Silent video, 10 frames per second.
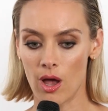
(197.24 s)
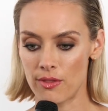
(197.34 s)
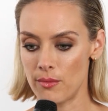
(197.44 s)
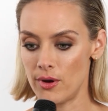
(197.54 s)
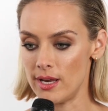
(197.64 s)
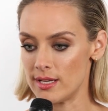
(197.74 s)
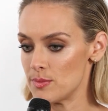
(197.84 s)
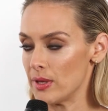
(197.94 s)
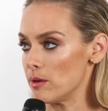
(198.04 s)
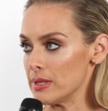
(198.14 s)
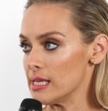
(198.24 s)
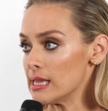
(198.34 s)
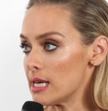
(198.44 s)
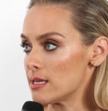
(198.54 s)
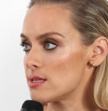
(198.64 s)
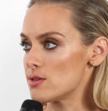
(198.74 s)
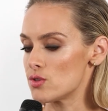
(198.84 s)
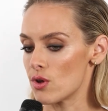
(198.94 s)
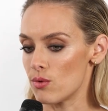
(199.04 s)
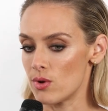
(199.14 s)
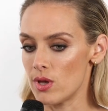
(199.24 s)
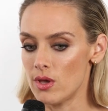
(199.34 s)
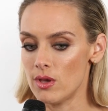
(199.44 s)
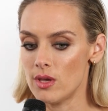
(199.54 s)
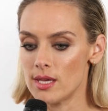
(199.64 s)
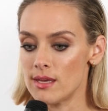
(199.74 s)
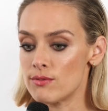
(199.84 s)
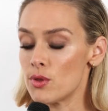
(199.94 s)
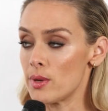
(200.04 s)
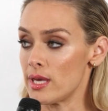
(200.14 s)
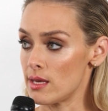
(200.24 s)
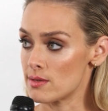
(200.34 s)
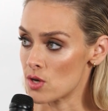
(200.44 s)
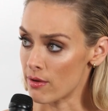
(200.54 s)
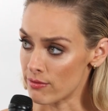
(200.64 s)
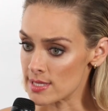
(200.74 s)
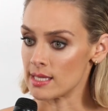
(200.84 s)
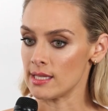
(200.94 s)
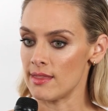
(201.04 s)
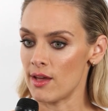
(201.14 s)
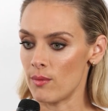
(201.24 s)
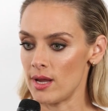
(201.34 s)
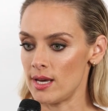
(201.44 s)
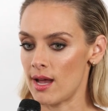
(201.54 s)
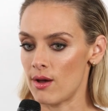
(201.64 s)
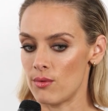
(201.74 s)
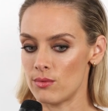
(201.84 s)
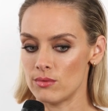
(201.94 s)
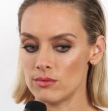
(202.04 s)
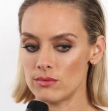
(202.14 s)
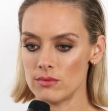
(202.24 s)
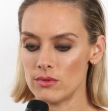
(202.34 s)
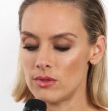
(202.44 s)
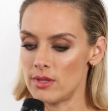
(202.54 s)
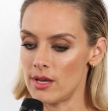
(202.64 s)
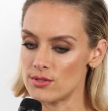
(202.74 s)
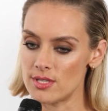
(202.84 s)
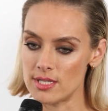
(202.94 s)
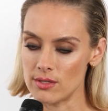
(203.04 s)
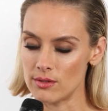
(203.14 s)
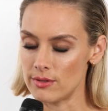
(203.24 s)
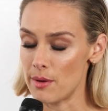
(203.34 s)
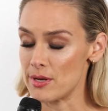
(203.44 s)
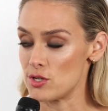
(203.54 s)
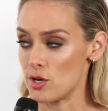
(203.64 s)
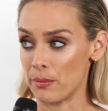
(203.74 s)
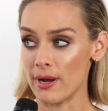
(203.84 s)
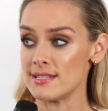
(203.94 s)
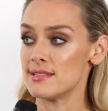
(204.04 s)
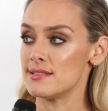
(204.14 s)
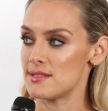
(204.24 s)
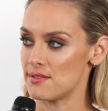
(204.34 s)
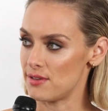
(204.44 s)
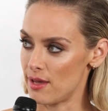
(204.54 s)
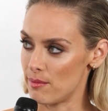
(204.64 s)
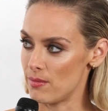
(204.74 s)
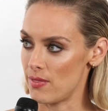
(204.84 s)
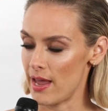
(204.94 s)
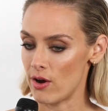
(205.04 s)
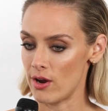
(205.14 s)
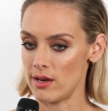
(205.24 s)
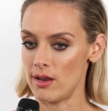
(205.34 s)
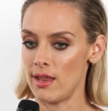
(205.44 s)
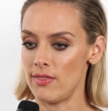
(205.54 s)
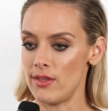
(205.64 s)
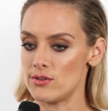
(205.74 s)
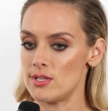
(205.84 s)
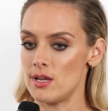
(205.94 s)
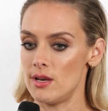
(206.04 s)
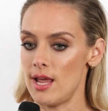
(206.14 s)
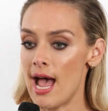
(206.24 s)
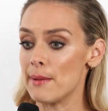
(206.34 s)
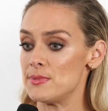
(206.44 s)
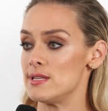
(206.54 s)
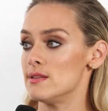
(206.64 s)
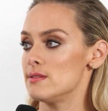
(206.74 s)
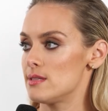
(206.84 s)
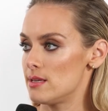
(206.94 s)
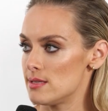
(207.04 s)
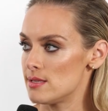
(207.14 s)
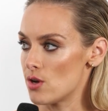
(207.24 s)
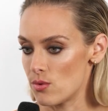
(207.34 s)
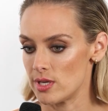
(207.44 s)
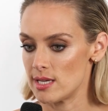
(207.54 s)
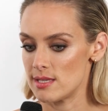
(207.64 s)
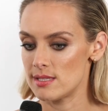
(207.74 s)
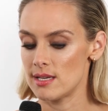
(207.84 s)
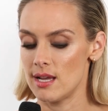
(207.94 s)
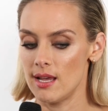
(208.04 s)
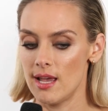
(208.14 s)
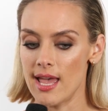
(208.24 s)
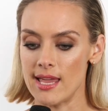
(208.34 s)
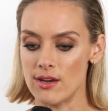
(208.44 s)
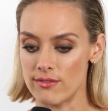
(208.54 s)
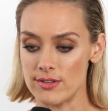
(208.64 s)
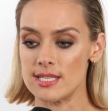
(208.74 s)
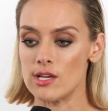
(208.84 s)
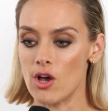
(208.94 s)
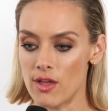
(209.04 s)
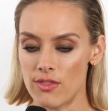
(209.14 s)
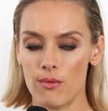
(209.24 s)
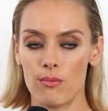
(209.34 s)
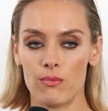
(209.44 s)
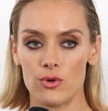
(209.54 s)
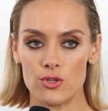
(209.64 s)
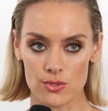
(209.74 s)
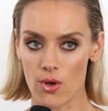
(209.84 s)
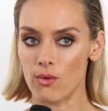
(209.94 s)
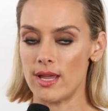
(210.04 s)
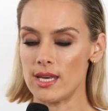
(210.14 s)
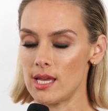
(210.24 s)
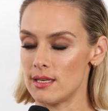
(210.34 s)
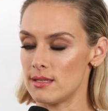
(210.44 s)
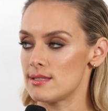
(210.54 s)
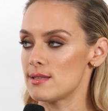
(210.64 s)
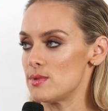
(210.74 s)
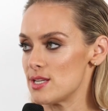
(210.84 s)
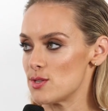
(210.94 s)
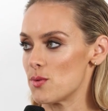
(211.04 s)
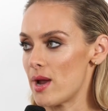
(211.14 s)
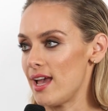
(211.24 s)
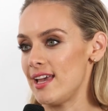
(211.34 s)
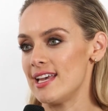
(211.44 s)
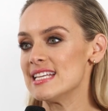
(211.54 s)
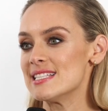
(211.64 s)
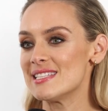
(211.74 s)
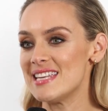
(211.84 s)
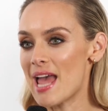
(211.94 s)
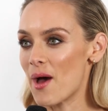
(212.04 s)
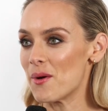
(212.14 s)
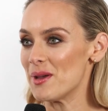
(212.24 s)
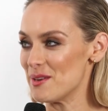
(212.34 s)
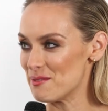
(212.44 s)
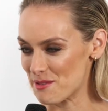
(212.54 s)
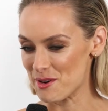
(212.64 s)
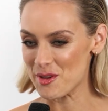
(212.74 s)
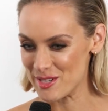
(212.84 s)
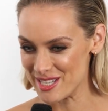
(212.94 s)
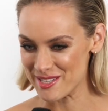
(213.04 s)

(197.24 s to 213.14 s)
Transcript: Gotham are inexplicably linked. Mm -hmm. So even though he's not physically there right now, there's still very much a presence of him there and, and there's an absence that is noticed. And obviously Gotham, which was already in some disarray, is now in further